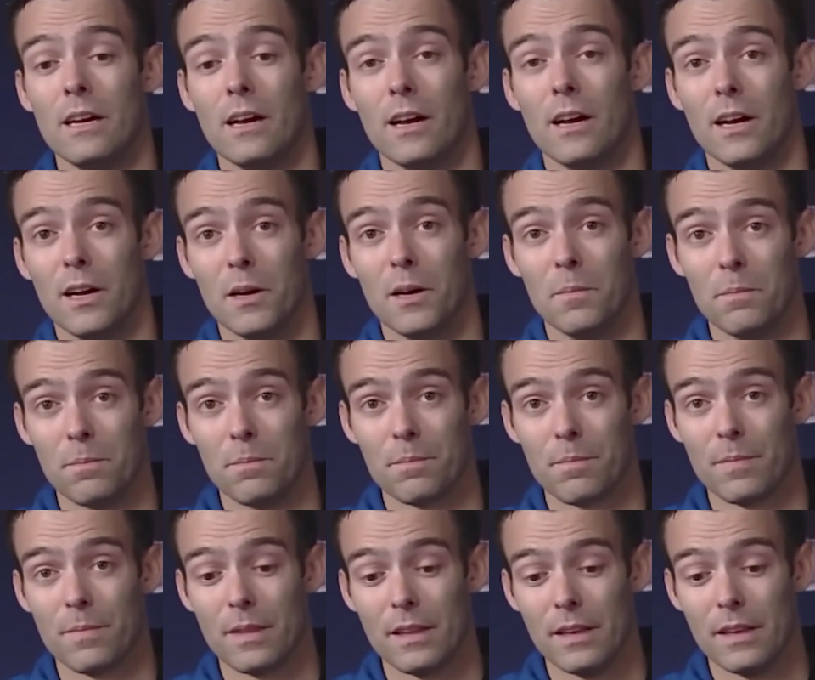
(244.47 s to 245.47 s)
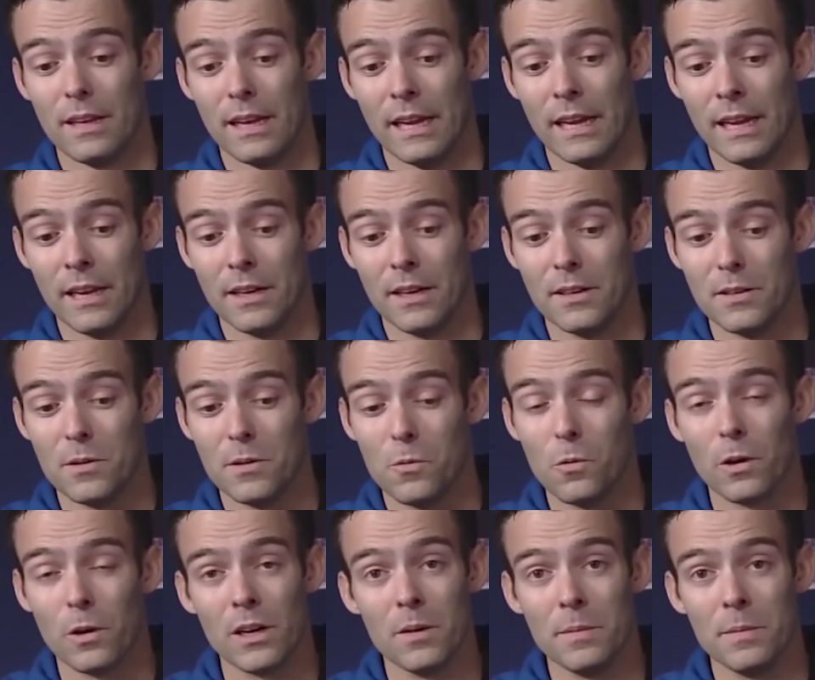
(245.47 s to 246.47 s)
Um, and
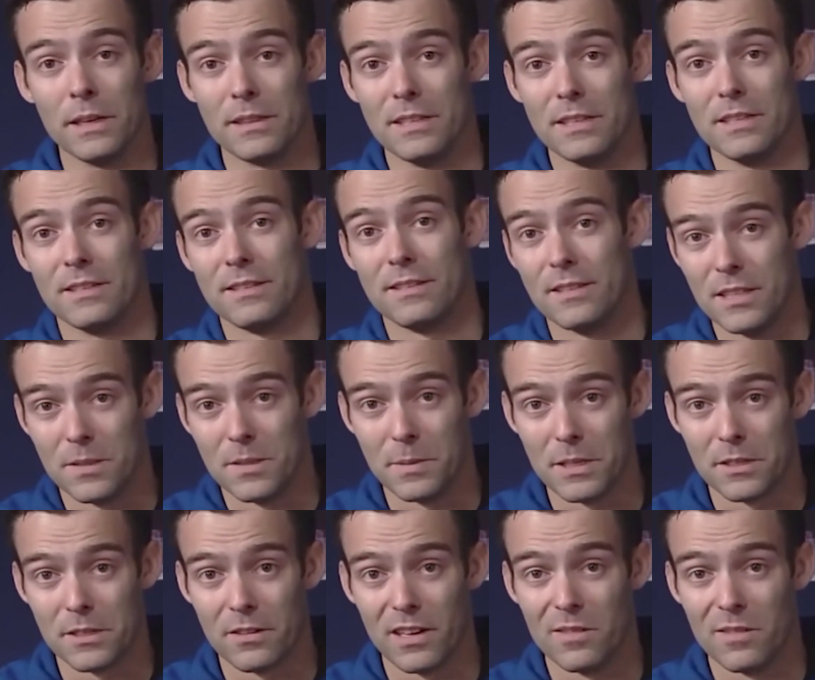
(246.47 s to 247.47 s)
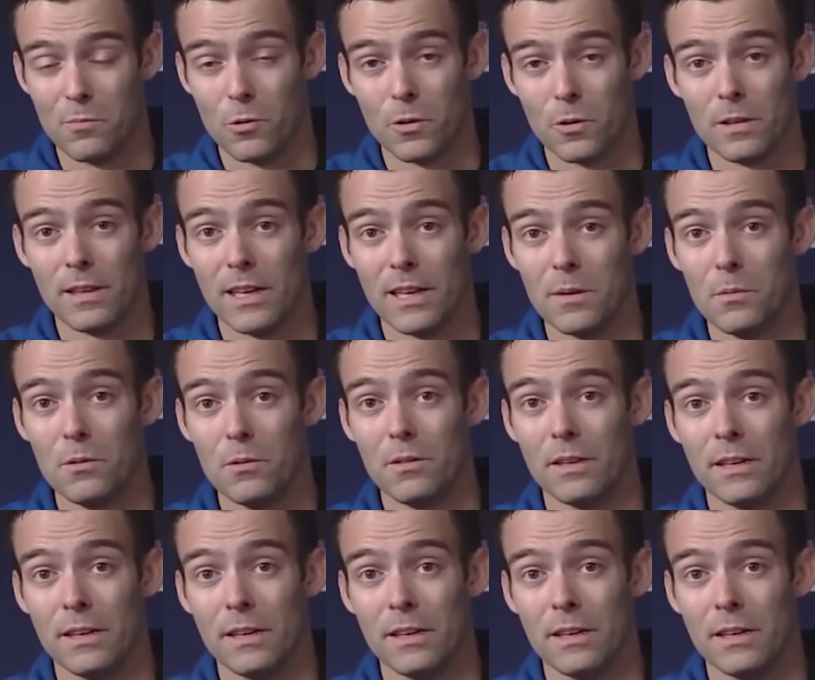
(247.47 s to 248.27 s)
we're going to make these, these spacecraft more reliable,